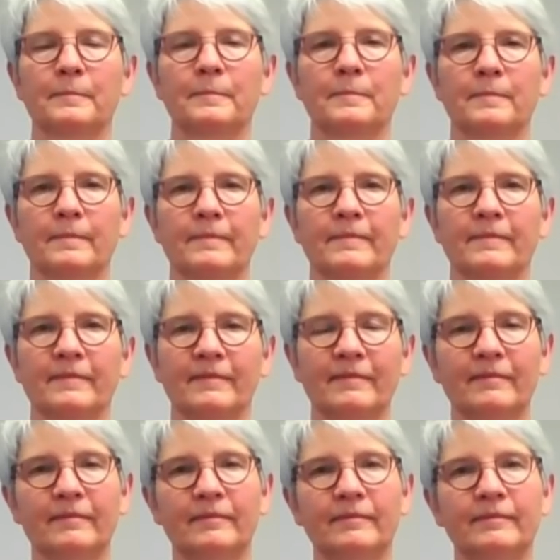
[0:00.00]

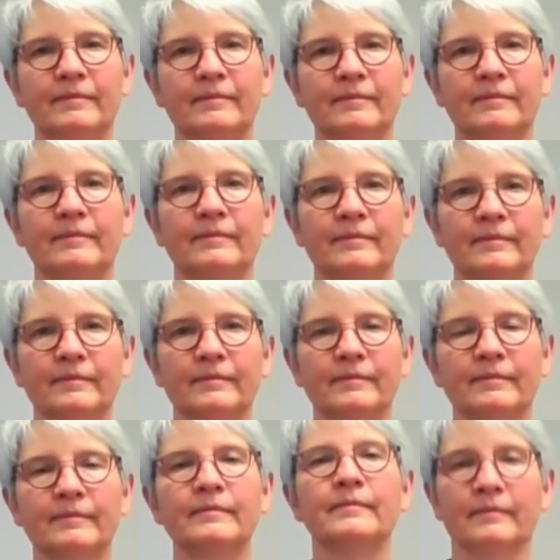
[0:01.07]

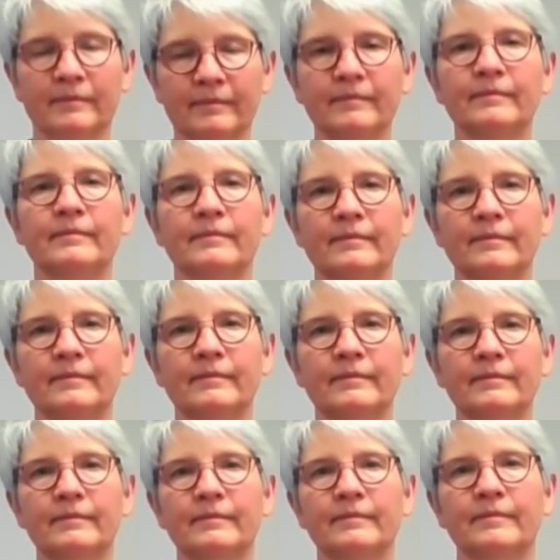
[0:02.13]

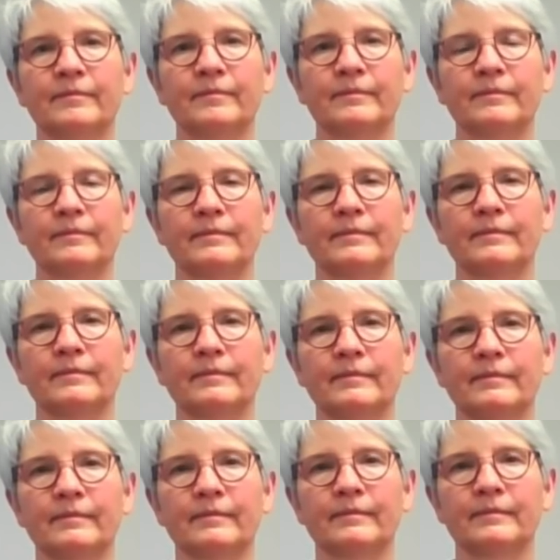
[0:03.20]

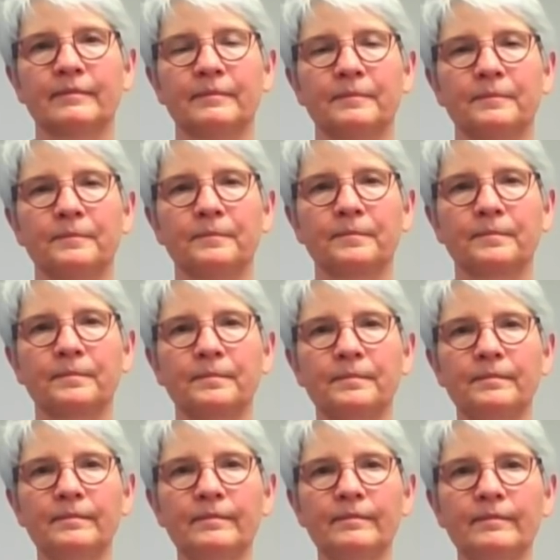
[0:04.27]

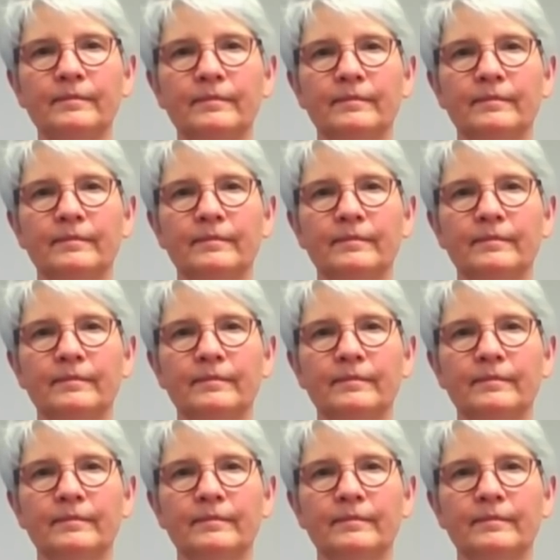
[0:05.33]
No words are spoken by the person on screen.